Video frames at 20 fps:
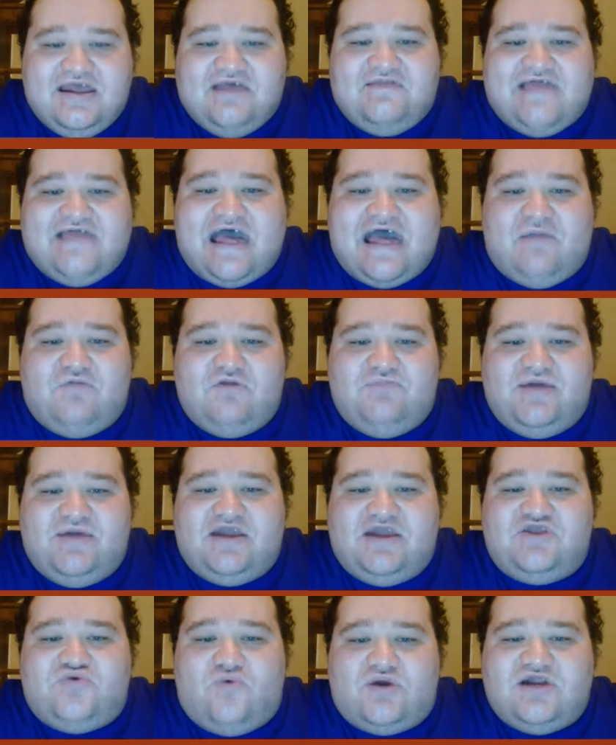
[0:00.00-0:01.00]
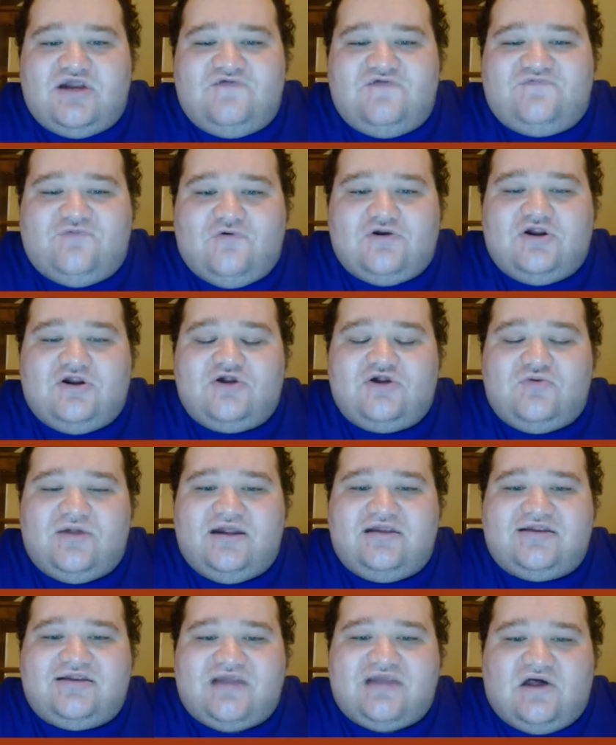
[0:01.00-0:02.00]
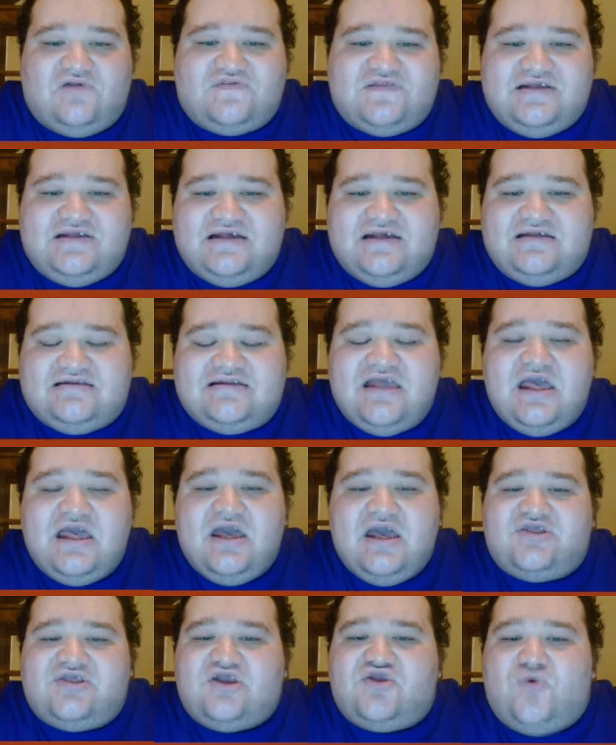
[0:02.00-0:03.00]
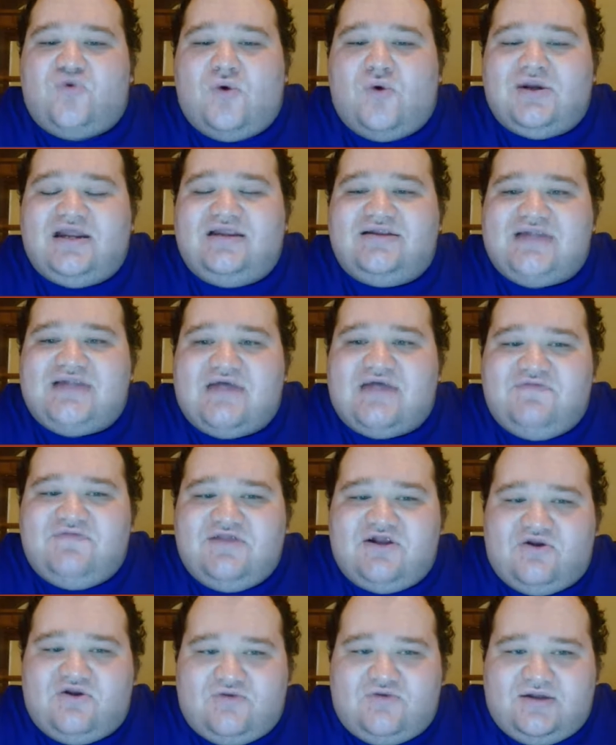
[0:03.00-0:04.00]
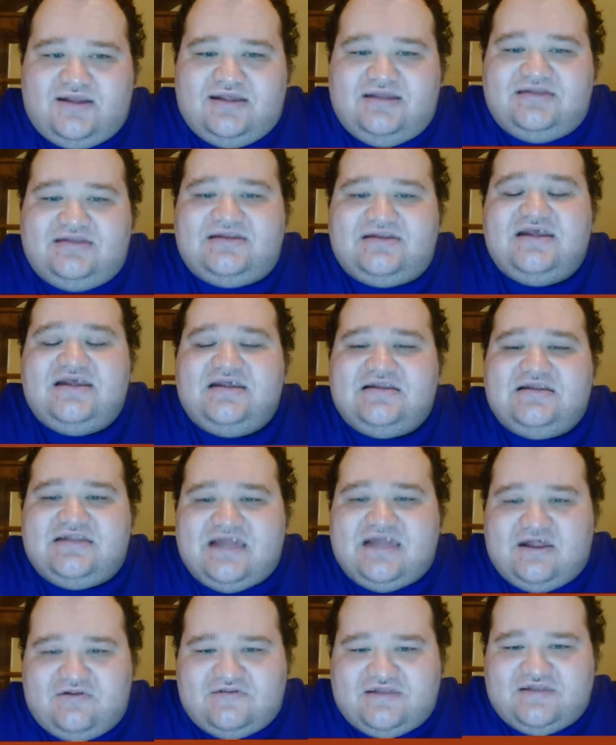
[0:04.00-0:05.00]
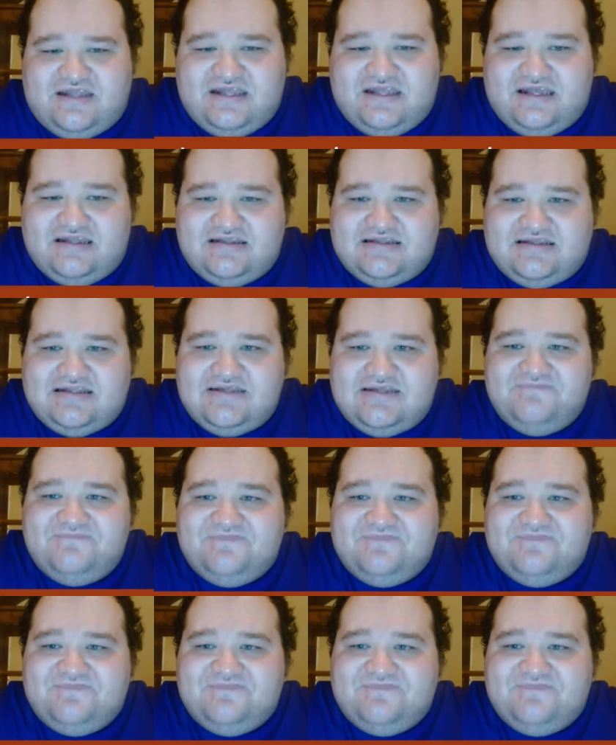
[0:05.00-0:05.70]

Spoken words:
that would be 24 degrees Celsius to 27 degrees Celsius.